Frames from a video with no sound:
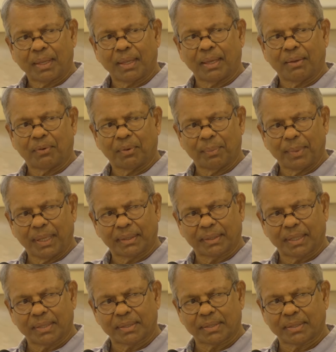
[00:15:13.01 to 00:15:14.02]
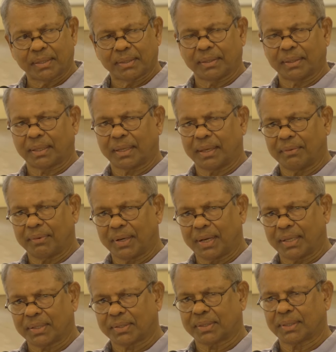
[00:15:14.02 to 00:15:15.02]
Evametassa
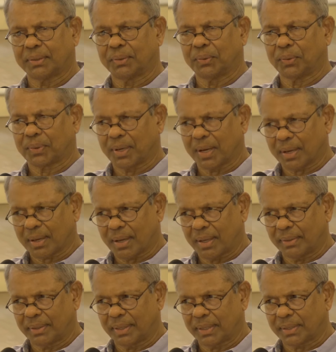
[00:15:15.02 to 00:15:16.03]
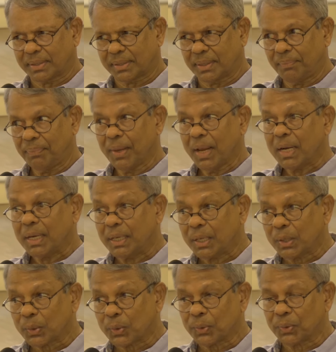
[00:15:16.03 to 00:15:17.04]
kevalassa dukkakhandassa
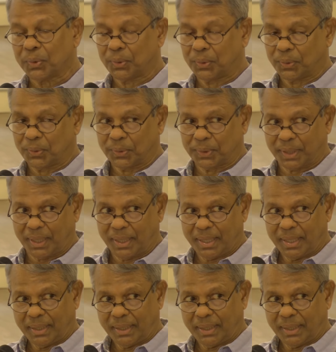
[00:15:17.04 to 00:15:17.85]
nirodho hoti.